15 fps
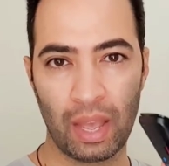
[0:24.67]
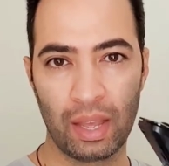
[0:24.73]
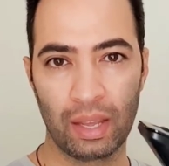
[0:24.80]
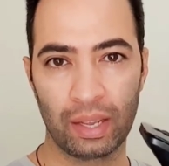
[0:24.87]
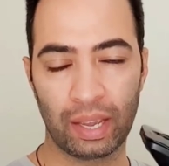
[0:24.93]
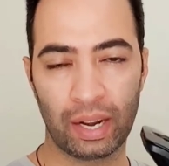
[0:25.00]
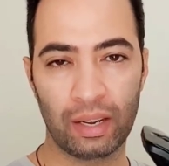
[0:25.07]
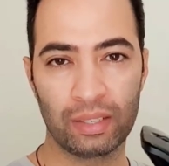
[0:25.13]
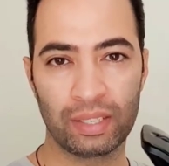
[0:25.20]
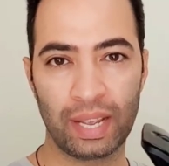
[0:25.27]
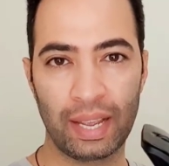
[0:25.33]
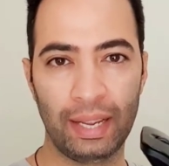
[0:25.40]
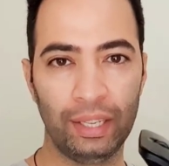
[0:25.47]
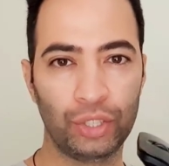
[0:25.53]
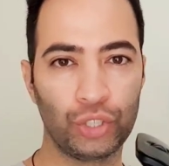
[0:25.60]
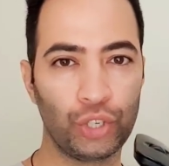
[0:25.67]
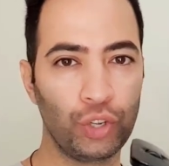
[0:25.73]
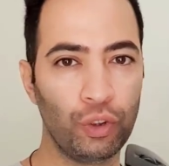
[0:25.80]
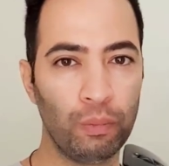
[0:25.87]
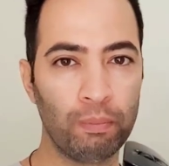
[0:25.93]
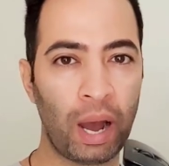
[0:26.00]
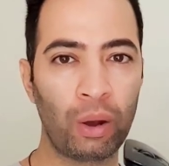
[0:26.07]
Can I say
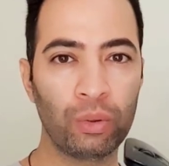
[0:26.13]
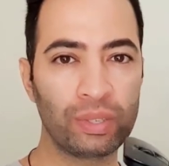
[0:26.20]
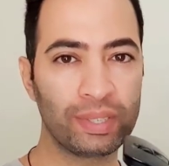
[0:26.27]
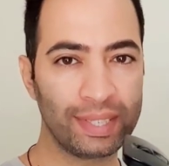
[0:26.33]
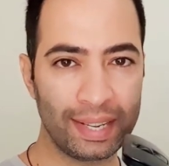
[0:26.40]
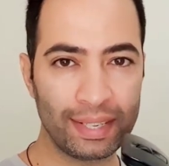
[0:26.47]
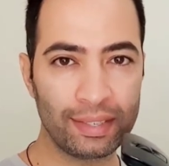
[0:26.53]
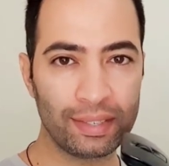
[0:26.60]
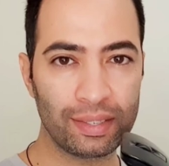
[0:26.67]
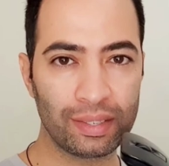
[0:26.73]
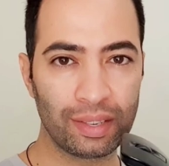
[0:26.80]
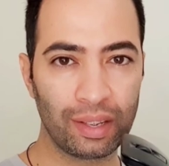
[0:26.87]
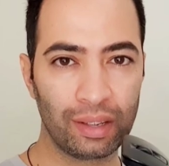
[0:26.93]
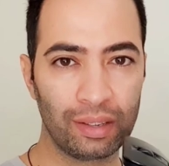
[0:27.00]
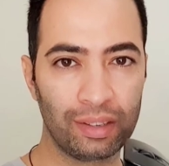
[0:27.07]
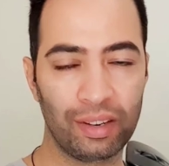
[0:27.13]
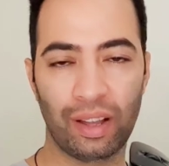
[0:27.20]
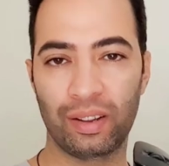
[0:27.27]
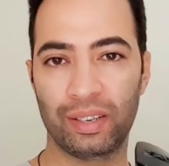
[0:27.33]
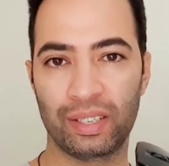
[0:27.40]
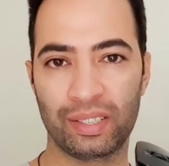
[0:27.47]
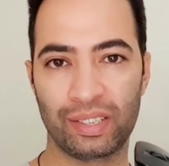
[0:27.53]
two mouses?
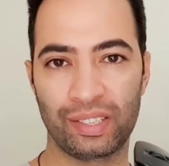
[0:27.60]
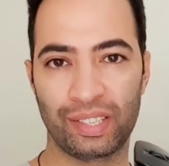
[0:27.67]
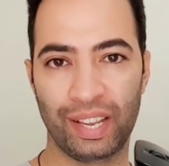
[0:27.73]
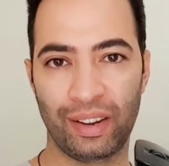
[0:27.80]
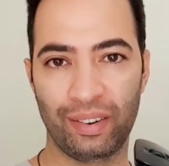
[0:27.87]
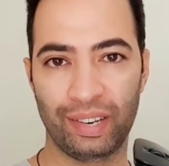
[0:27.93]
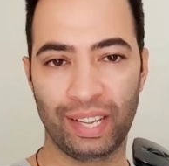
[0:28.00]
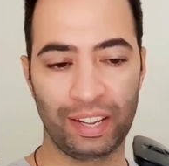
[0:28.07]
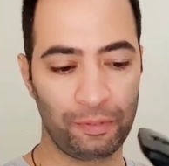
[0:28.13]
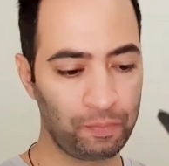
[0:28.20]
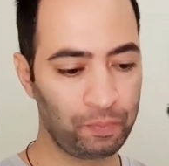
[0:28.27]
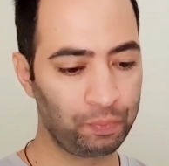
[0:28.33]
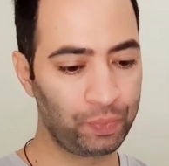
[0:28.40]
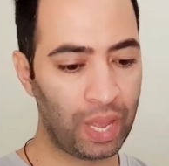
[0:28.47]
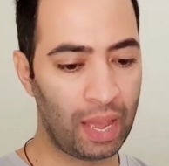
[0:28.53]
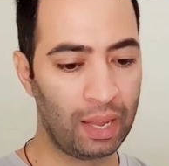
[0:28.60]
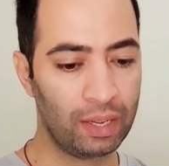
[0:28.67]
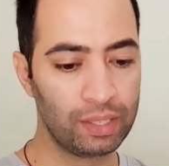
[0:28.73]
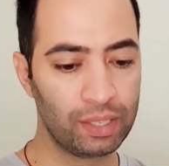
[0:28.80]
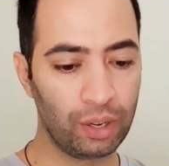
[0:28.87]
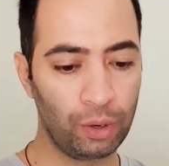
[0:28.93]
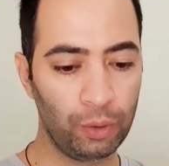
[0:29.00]
Not necessarily.
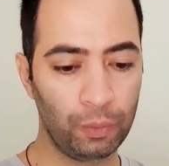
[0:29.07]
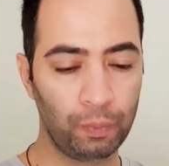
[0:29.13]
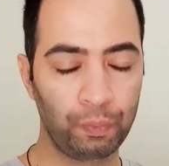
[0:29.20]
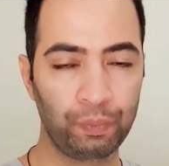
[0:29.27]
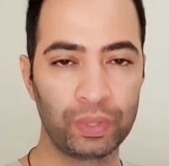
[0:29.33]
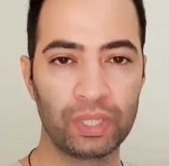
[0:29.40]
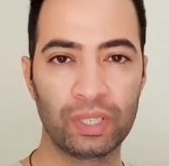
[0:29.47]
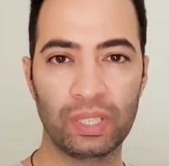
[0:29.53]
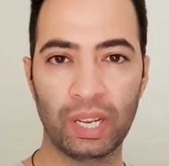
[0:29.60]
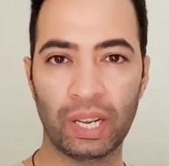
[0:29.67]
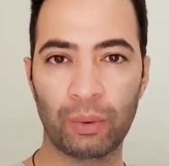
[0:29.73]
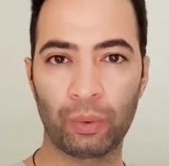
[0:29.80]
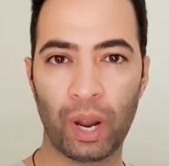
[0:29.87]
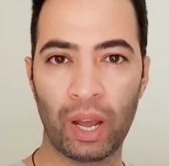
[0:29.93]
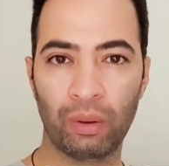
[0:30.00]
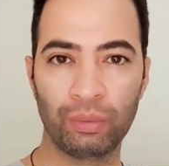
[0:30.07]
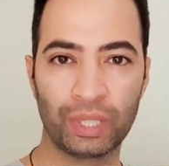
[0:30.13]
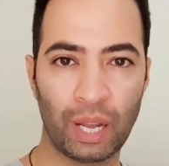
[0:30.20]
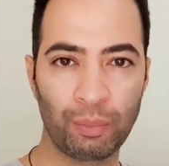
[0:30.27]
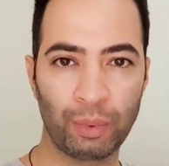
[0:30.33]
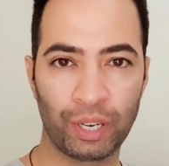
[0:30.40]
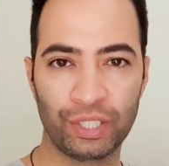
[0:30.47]
So Stick
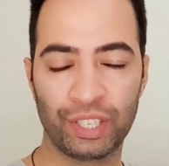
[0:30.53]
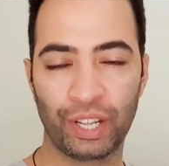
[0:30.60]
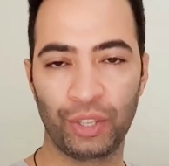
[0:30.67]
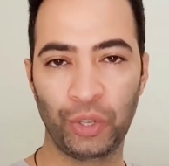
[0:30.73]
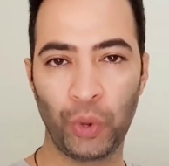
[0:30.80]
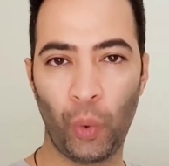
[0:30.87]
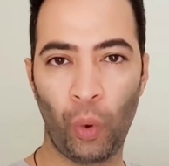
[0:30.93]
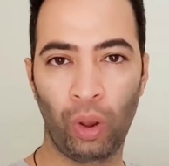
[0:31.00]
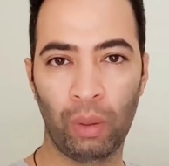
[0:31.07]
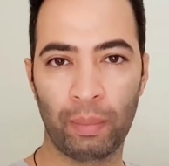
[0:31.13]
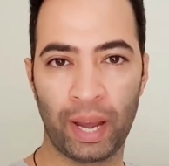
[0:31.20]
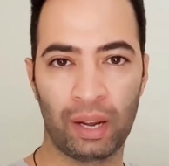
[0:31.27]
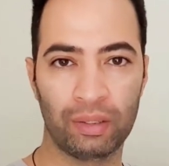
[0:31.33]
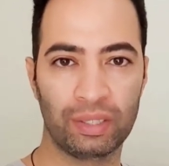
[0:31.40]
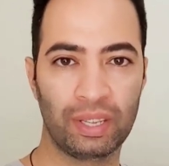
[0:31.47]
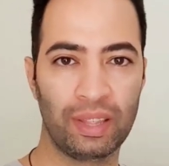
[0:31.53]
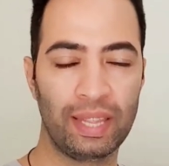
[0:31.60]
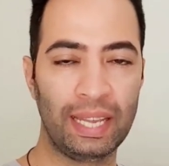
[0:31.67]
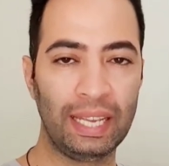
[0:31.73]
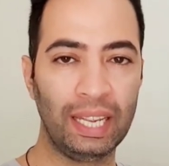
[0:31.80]
around, I'm going to tell you all about the